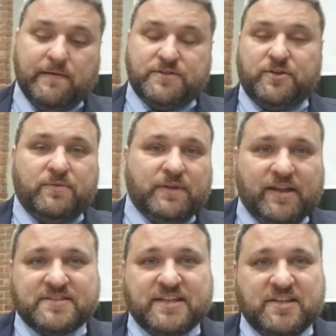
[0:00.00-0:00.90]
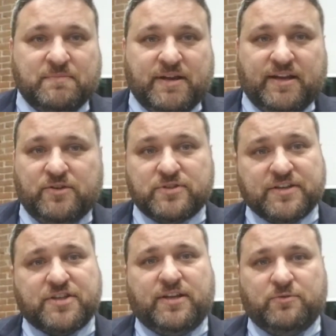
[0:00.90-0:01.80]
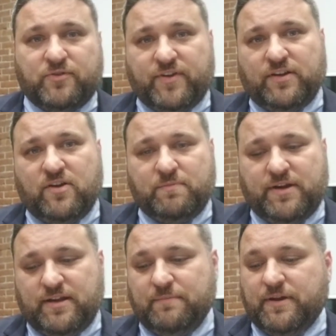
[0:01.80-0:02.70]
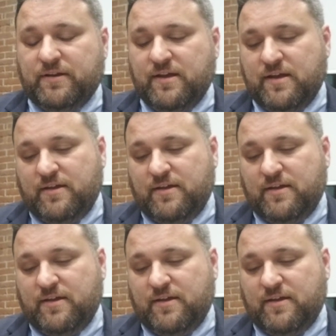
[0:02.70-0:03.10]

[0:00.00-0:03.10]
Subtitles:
So now let's get to the meeting. It was a very long meeting, but